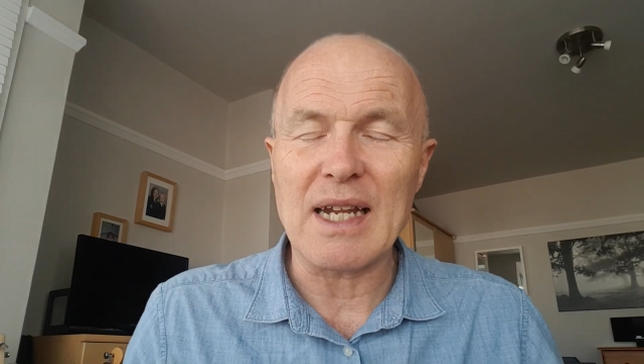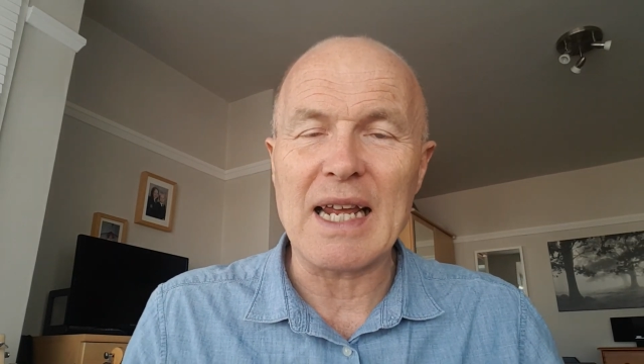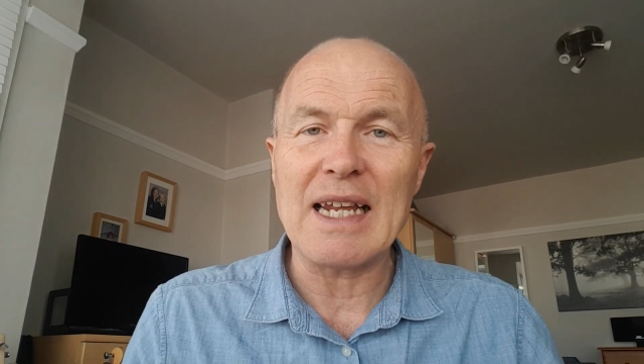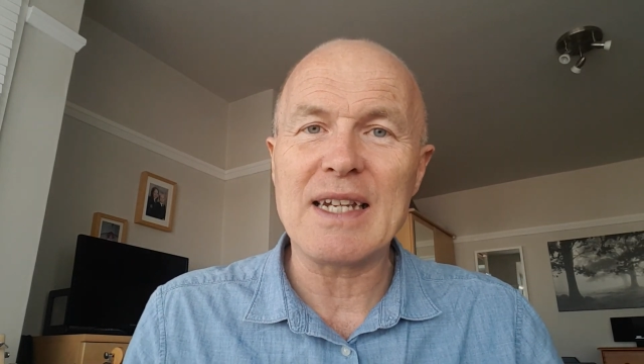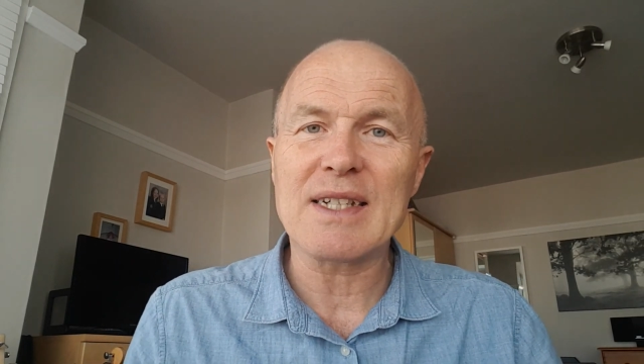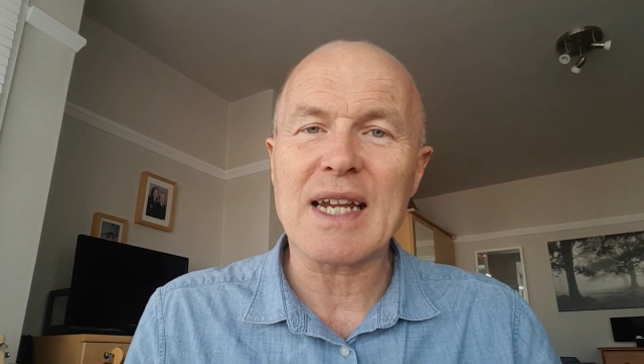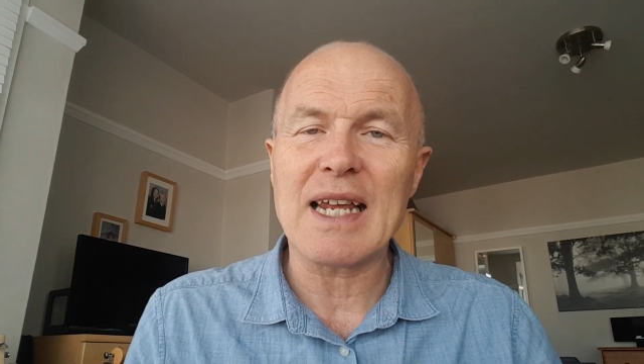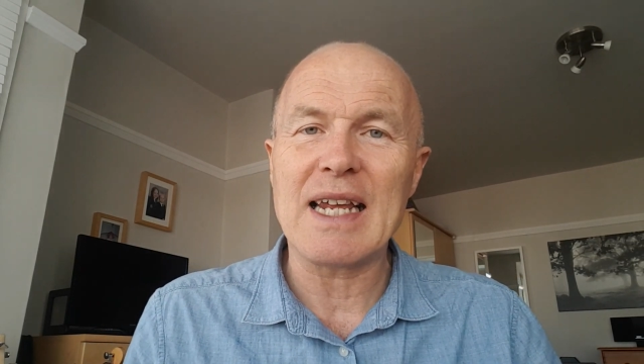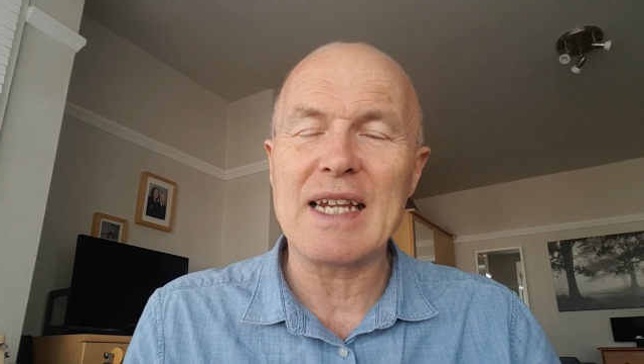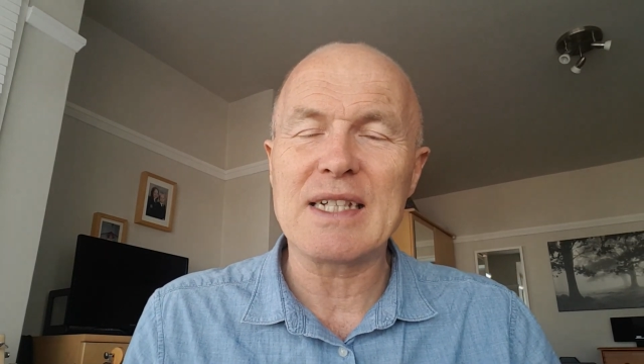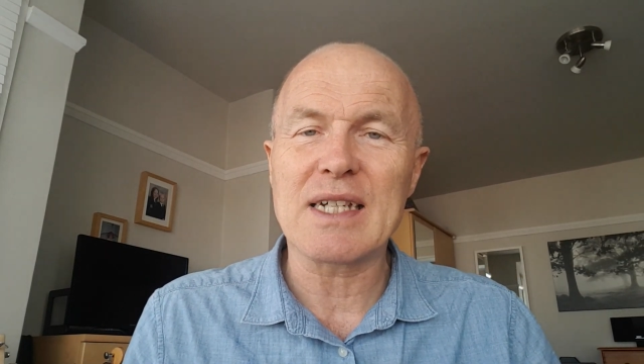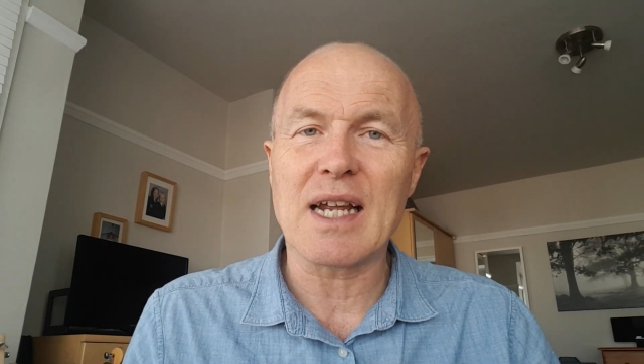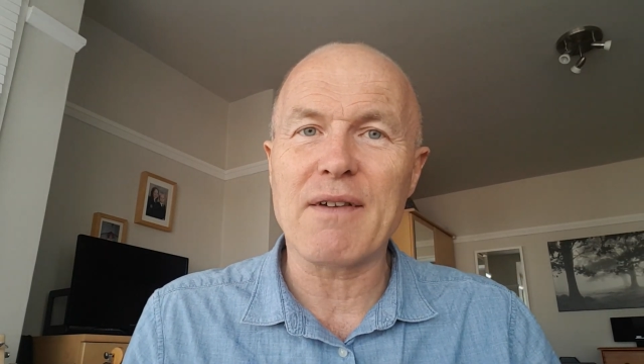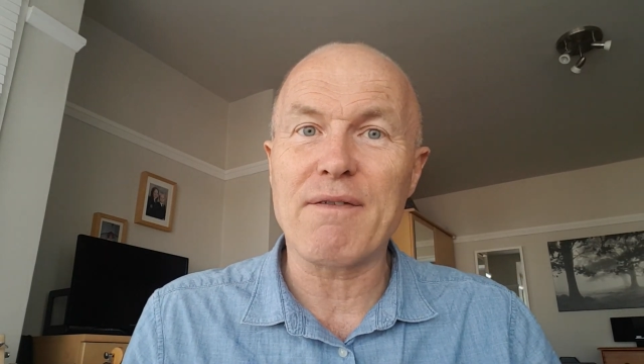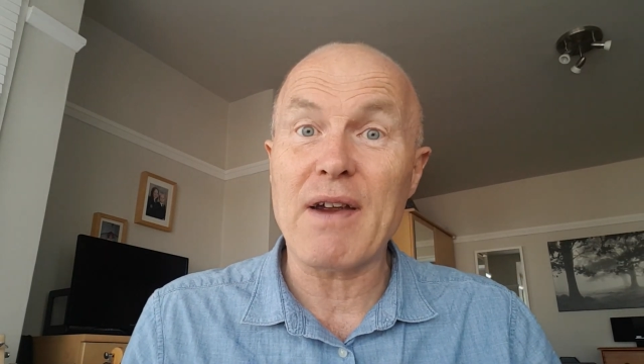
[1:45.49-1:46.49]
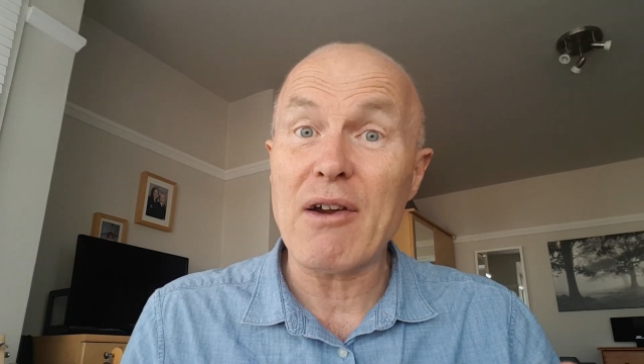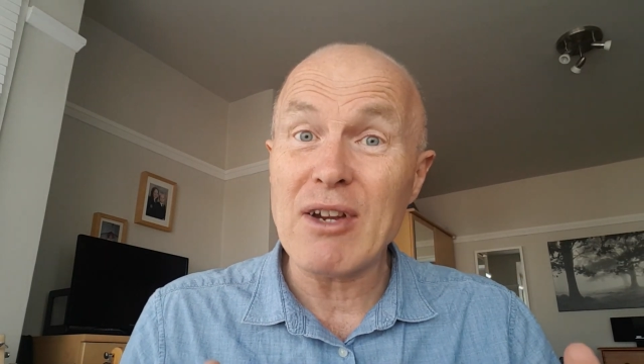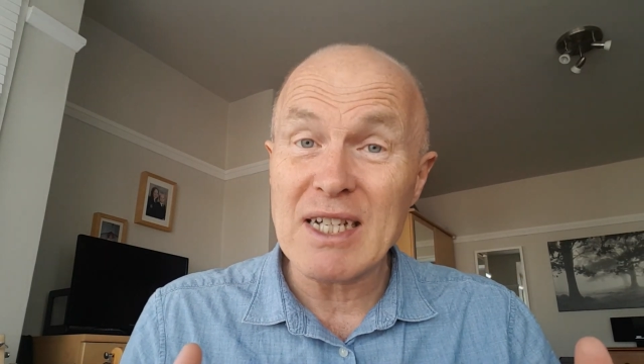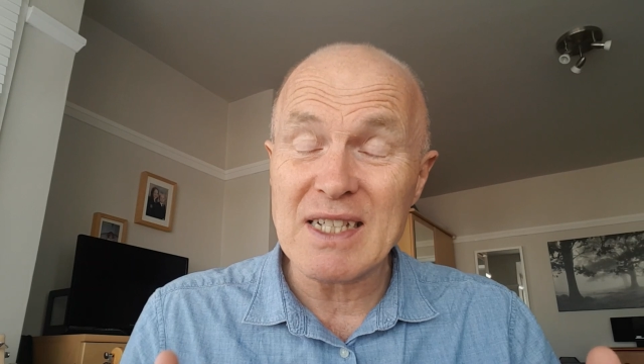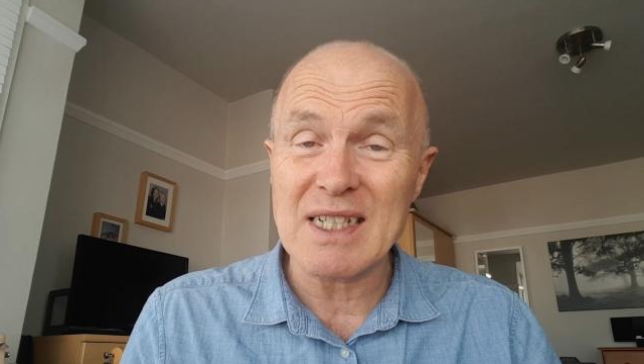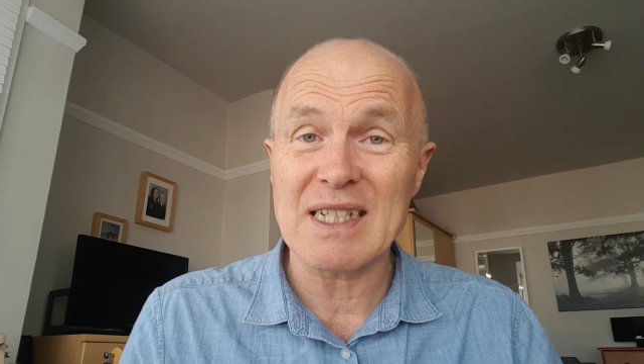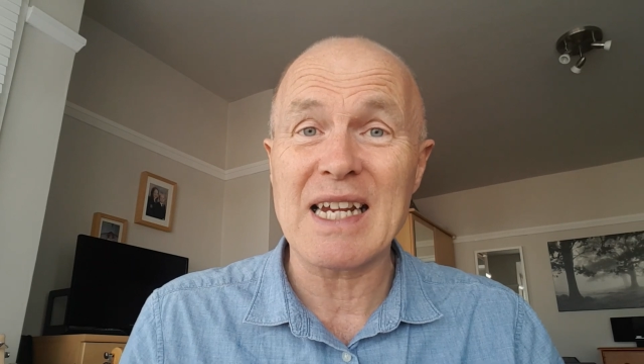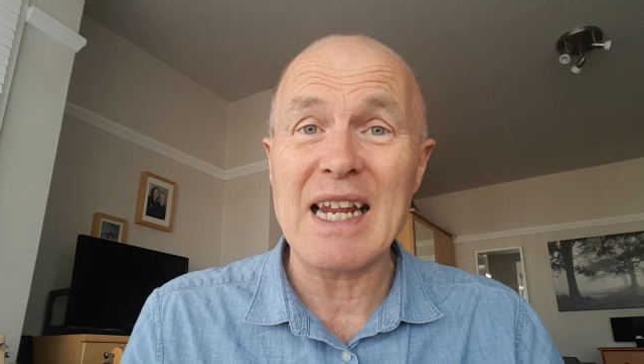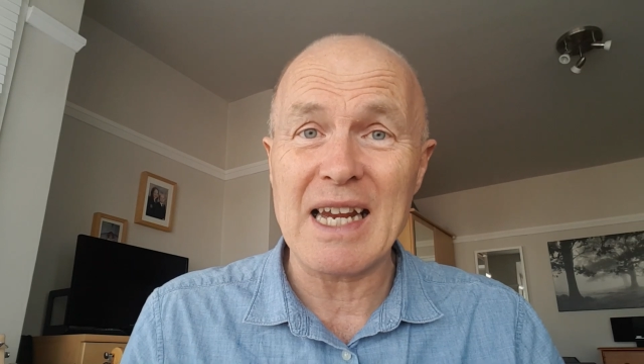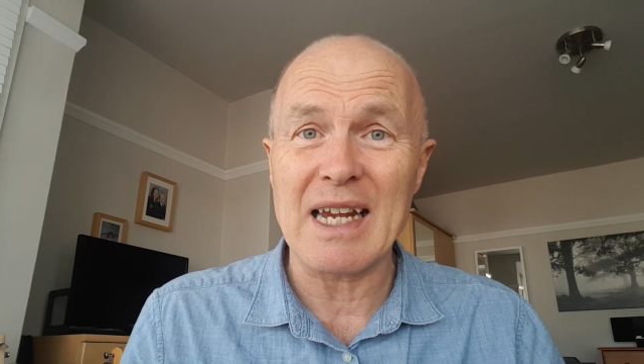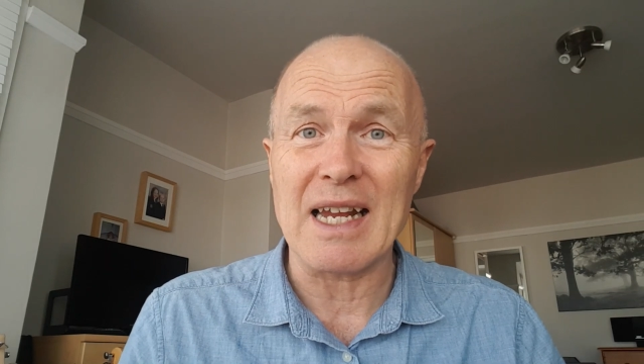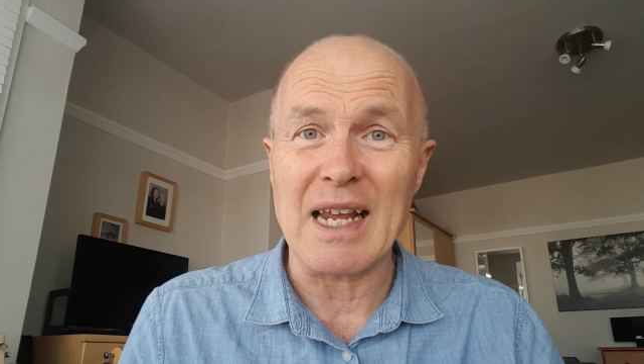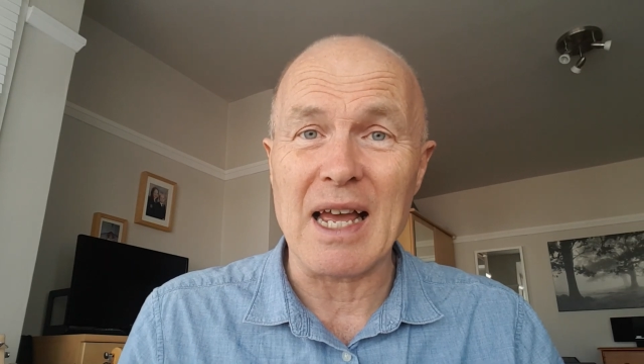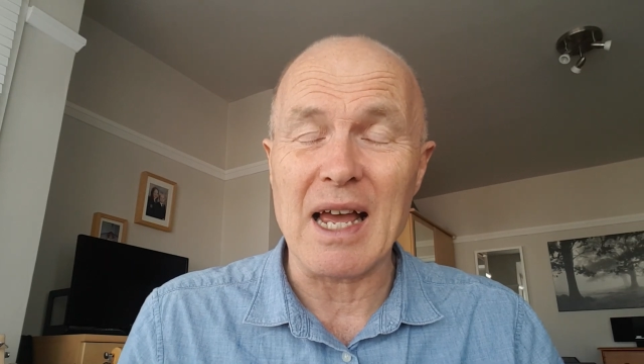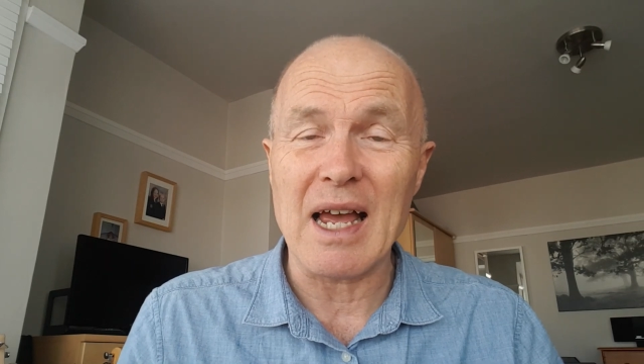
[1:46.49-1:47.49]
He's a very
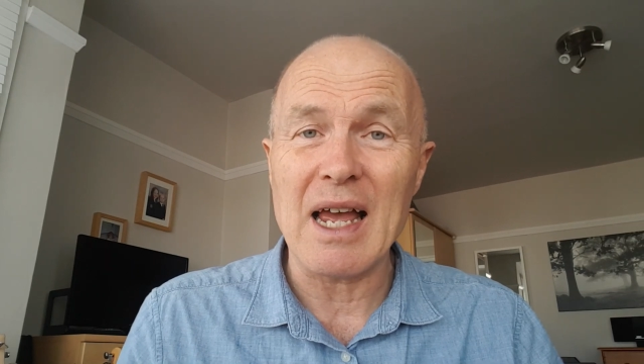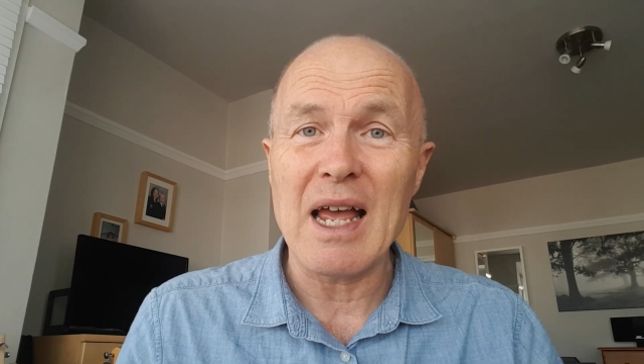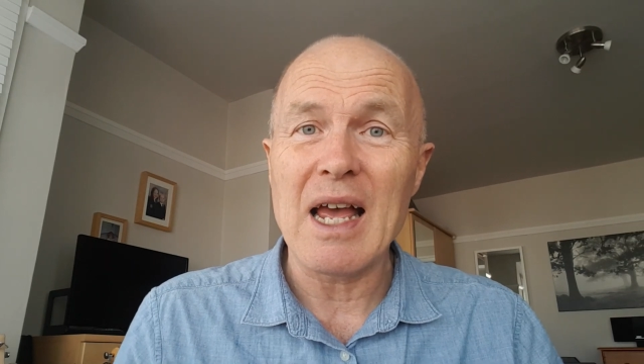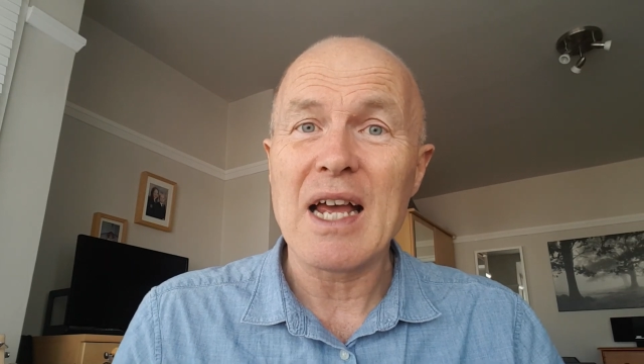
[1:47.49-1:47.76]
senior